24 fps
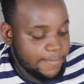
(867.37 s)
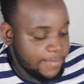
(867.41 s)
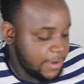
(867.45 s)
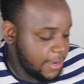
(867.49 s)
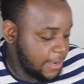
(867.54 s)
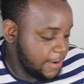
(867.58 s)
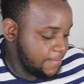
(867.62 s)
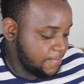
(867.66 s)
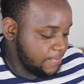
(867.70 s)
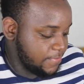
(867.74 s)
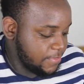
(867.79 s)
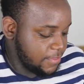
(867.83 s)

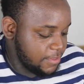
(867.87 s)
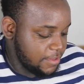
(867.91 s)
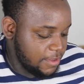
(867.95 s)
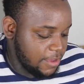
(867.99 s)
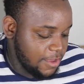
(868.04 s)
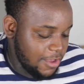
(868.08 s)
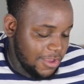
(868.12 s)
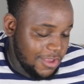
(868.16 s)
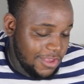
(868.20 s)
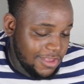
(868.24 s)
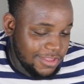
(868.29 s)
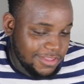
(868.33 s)
But
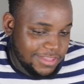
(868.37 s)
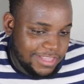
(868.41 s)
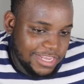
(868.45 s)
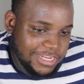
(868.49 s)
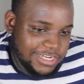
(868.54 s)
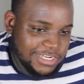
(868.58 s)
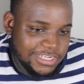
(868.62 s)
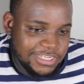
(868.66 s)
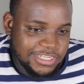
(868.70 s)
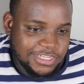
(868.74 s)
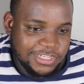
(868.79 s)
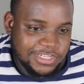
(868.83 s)

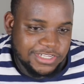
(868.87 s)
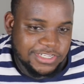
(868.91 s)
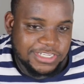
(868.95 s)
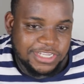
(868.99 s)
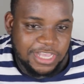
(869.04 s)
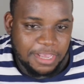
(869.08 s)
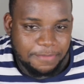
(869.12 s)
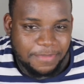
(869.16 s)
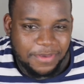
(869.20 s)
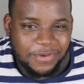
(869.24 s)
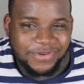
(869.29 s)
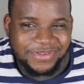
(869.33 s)
that's just a little
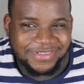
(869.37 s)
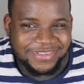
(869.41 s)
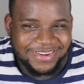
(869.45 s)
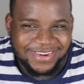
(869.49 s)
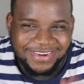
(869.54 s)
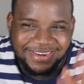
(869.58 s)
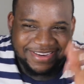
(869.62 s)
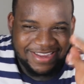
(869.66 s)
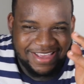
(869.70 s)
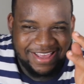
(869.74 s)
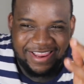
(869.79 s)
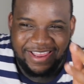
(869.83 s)
something. It wasn't
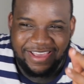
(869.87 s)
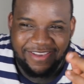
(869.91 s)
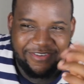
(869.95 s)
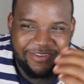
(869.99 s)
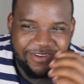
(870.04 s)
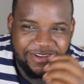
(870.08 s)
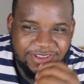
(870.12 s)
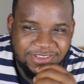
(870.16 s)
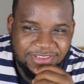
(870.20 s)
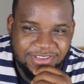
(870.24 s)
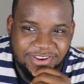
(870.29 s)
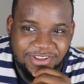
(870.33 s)
nothing
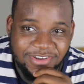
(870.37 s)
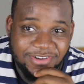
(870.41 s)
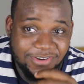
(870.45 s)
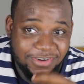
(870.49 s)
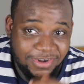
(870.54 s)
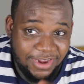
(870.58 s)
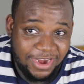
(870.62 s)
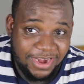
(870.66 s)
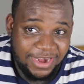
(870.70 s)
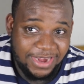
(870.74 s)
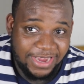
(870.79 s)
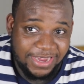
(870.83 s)
hilarious, you know?
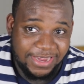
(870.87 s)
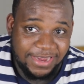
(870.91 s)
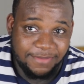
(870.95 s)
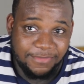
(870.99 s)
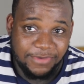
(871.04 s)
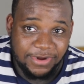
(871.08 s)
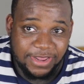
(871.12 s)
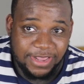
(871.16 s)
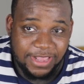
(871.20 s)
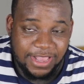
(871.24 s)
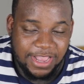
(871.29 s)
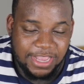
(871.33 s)
Nothing like them
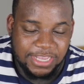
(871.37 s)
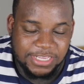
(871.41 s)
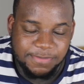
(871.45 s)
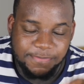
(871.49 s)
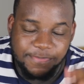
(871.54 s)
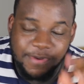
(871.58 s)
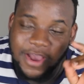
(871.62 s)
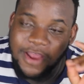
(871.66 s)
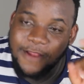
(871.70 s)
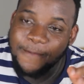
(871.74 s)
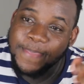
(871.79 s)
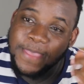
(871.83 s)
other guys.
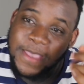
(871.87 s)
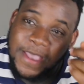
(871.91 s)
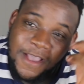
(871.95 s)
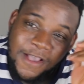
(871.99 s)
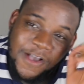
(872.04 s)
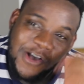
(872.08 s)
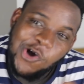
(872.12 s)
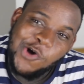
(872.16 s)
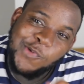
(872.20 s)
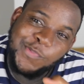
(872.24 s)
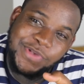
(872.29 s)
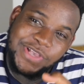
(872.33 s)
But,
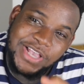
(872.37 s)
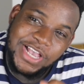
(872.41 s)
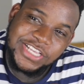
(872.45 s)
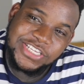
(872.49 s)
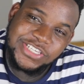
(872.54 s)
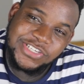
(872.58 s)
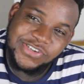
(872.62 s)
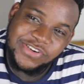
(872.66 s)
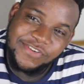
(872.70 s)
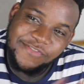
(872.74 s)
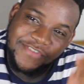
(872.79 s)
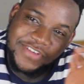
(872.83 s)
hope you guys
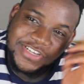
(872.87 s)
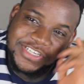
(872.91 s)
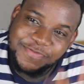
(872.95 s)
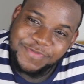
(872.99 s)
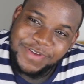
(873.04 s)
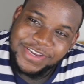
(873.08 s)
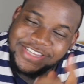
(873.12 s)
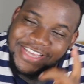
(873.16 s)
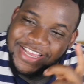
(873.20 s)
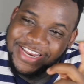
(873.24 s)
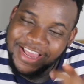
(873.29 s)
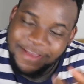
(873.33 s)
enjoyed the video.
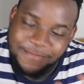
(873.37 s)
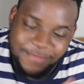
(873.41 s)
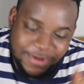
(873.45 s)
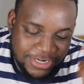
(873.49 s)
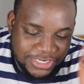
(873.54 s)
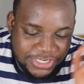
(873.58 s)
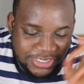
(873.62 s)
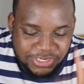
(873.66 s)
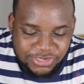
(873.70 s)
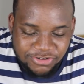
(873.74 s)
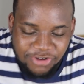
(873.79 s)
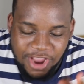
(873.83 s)
Smash that like button,
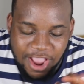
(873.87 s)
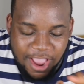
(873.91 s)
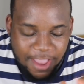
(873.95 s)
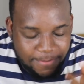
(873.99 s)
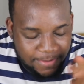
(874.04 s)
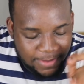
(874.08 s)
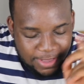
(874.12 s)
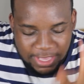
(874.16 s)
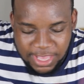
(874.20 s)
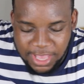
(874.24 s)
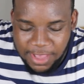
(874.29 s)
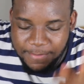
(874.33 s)

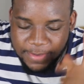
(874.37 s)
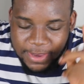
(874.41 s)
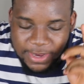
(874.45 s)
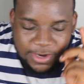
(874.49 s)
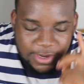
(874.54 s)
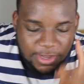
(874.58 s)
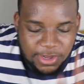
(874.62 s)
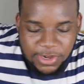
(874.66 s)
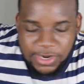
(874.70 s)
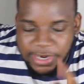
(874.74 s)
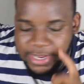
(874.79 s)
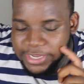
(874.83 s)
subscribe,
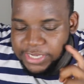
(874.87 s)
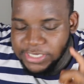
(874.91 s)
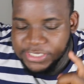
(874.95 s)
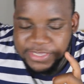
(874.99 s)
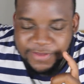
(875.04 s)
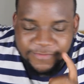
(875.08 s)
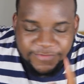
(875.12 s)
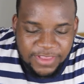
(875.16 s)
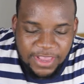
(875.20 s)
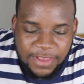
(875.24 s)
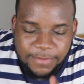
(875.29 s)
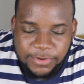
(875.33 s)
comment, all that good
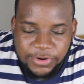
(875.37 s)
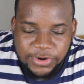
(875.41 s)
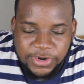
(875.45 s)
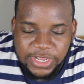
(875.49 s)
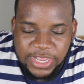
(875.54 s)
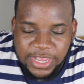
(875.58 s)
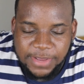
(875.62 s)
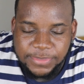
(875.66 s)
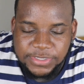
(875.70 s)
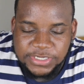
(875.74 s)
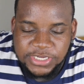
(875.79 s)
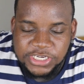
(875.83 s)
stuff down below in
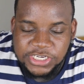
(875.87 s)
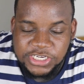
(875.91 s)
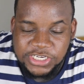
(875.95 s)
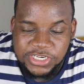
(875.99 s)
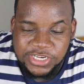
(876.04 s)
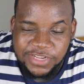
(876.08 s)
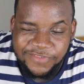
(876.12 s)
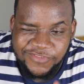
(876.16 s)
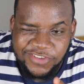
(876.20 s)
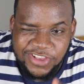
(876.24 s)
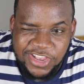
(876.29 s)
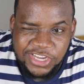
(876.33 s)
the comment section
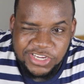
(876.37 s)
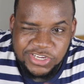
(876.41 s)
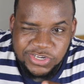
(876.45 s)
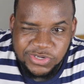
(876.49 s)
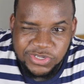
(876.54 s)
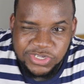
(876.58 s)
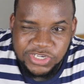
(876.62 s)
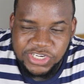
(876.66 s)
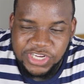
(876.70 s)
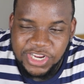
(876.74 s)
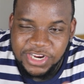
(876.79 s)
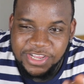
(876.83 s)
if you guys are new
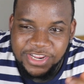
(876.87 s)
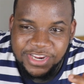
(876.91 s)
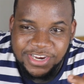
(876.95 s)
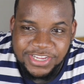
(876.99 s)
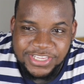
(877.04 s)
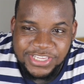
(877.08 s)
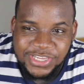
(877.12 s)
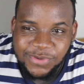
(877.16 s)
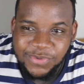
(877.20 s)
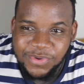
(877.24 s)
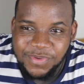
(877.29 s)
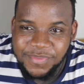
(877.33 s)
to the channel. And
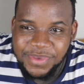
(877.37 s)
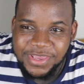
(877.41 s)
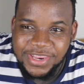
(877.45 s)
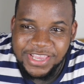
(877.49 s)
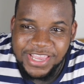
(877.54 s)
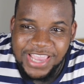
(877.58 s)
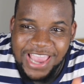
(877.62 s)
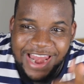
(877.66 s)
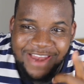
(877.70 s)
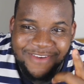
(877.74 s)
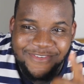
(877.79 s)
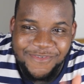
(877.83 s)
until we meet
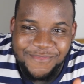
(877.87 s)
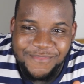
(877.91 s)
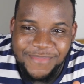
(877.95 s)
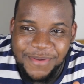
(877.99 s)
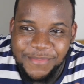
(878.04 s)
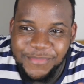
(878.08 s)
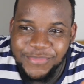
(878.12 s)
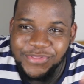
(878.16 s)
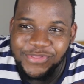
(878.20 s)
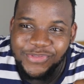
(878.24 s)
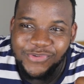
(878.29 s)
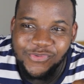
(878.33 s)
again,
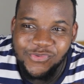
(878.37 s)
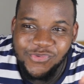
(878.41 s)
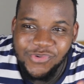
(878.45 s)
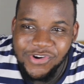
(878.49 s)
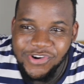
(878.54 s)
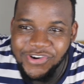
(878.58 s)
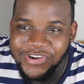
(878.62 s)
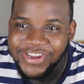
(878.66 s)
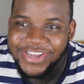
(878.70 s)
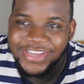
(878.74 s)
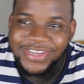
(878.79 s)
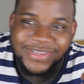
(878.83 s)
remember the
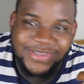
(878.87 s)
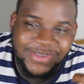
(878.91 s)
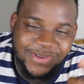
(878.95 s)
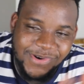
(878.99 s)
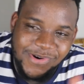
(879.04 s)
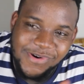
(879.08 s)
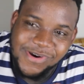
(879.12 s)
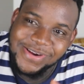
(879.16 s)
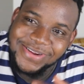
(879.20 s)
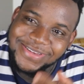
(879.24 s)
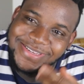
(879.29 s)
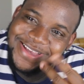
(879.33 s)
world is
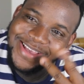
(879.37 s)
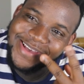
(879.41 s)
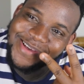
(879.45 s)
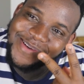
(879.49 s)
yours.